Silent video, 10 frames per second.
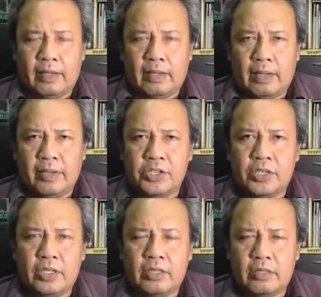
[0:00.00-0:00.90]
I
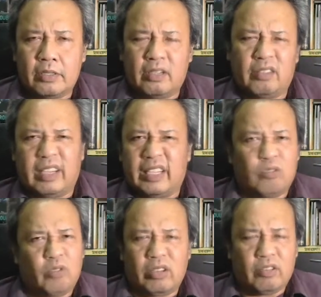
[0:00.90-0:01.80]
mentioned, I
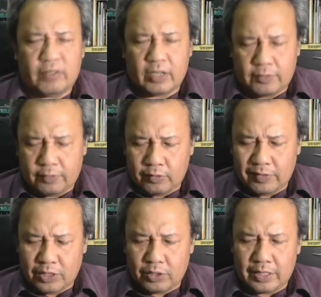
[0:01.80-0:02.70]
think one of the first few
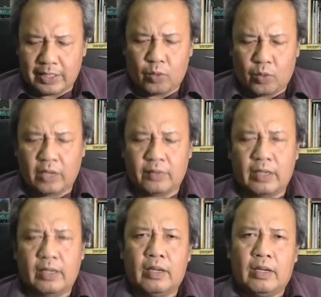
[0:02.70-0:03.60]
videos is that one of the